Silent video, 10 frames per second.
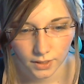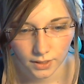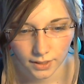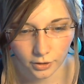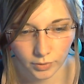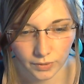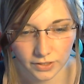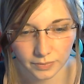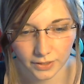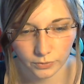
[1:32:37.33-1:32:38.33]
Can you maybe
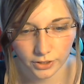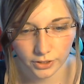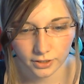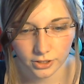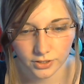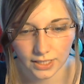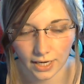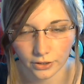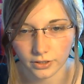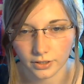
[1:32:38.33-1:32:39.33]
explain why English is
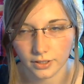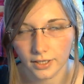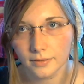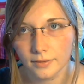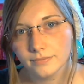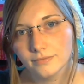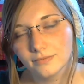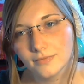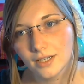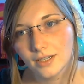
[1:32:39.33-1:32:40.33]
that good?
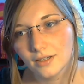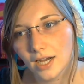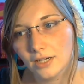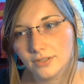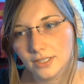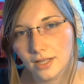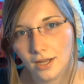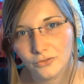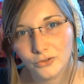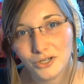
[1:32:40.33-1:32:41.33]
I've done that a
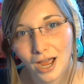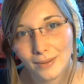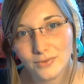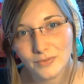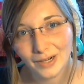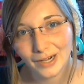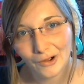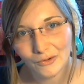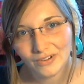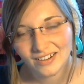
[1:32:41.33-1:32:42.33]
few times by
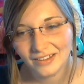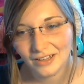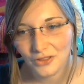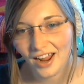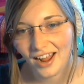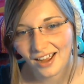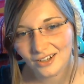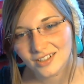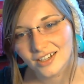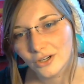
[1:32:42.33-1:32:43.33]
now in the other Hangouts.
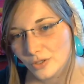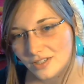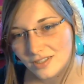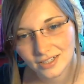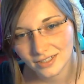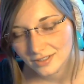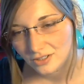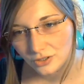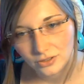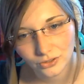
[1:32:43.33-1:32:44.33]
I know it's tedious
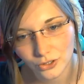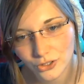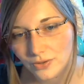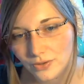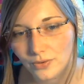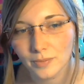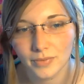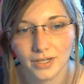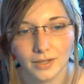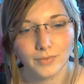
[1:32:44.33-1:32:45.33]
to search through them, but
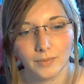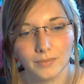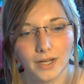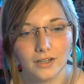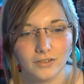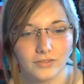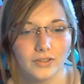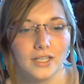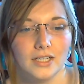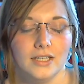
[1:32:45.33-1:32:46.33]
I'm kind of
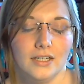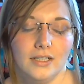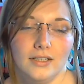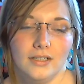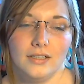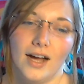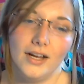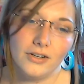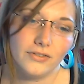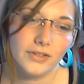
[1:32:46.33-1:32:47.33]

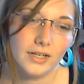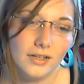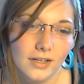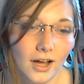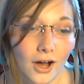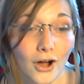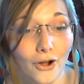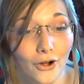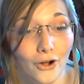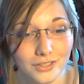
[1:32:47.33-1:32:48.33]
tired of it.
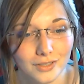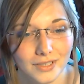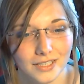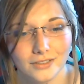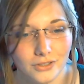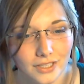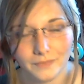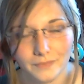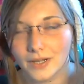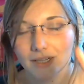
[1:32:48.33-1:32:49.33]
Oh, somebody, sorry,
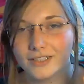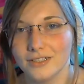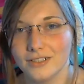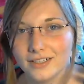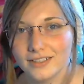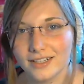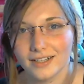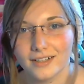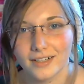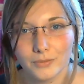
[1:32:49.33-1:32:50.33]
I'll get to that in a
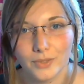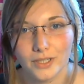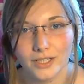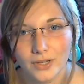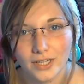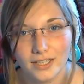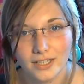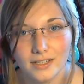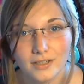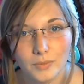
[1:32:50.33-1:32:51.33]
second. I'm way too
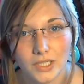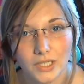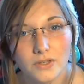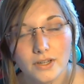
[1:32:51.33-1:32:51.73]
ADD sometimes.